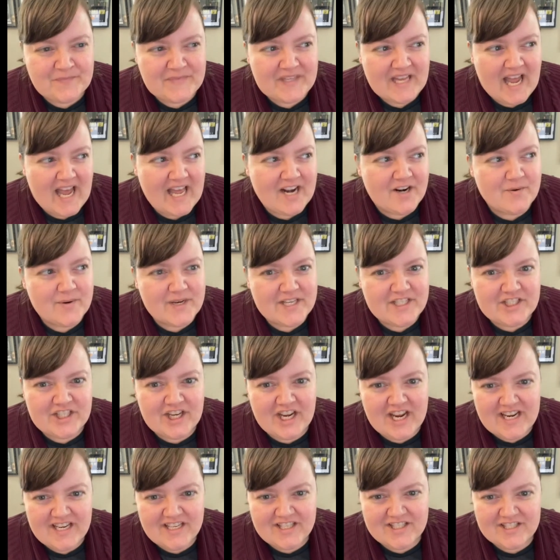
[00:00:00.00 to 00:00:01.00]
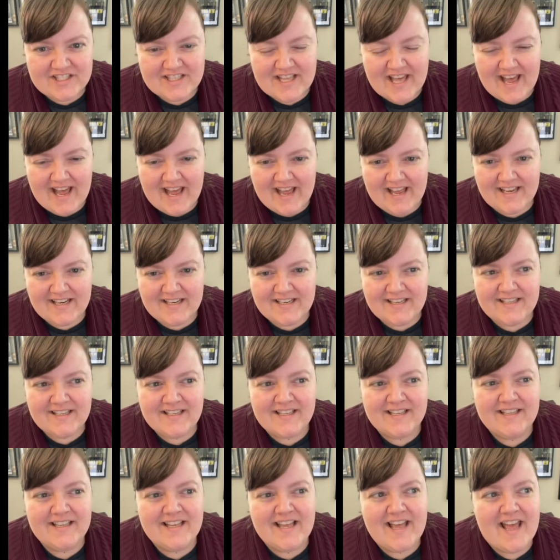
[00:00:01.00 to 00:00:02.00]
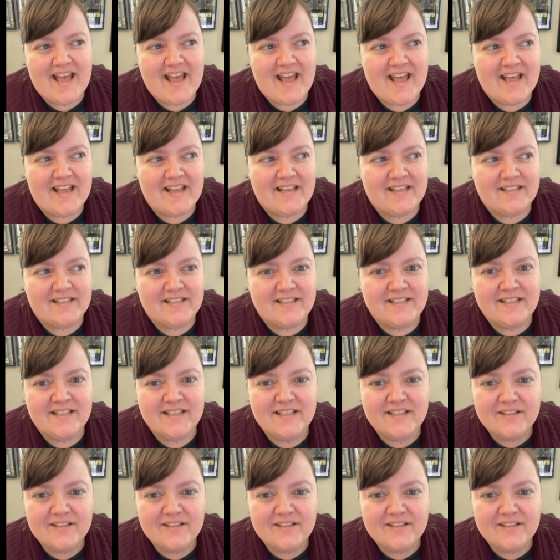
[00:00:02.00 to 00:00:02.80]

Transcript: How do I change that? And